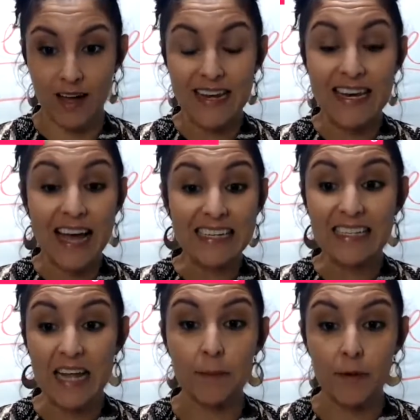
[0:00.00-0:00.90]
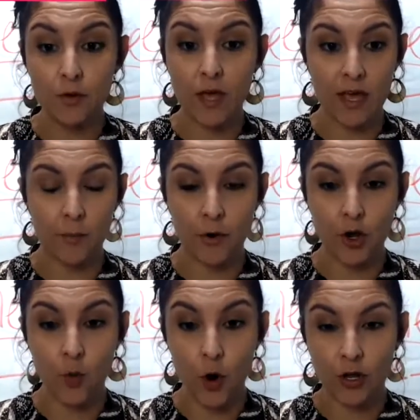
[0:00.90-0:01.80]
a 90-day boot camp where
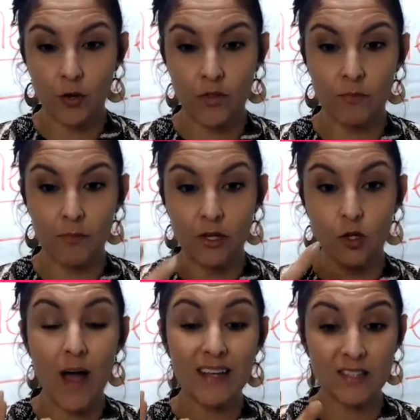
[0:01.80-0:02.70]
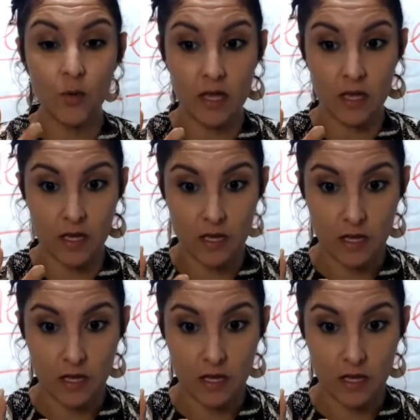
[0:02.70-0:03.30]
you're working with me twice a week.